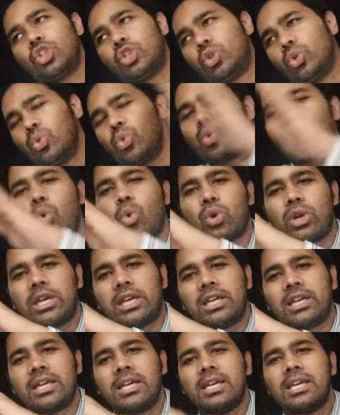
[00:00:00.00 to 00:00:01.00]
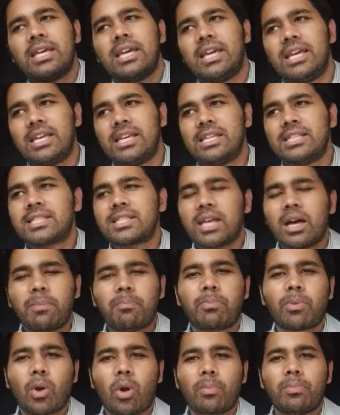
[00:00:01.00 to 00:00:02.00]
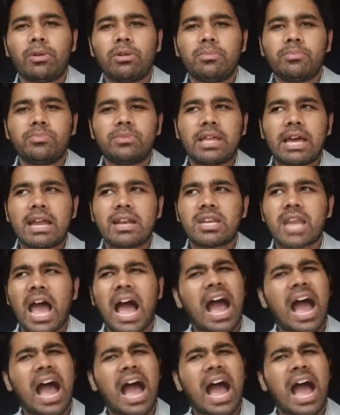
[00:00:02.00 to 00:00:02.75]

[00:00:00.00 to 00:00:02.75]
to coding is a problem that